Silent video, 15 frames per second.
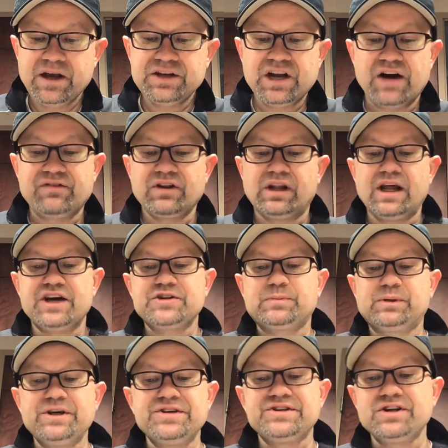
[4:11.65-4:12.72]
Nevertheless,
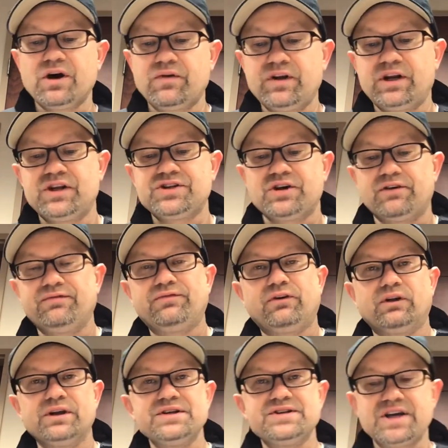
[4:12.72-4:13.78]
please know that it is our
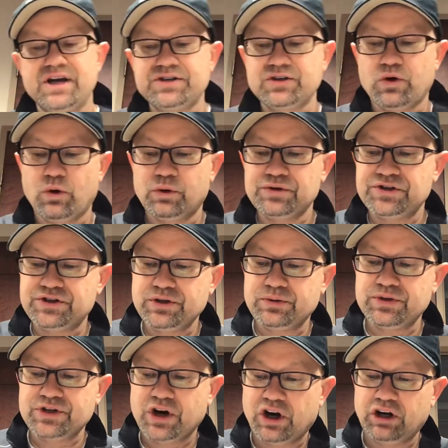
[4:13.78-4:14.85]
full intent to hold
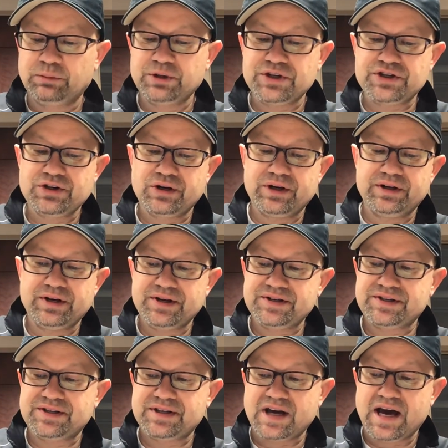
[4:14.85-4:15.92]
students harmless during
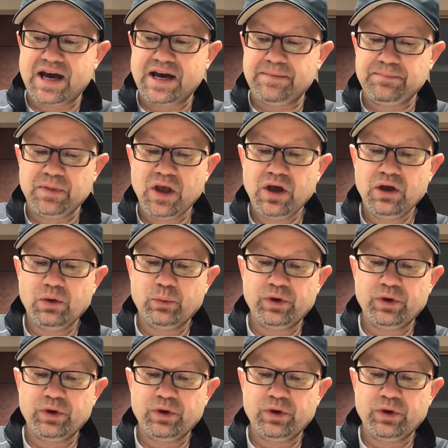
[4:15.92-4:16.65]
this time.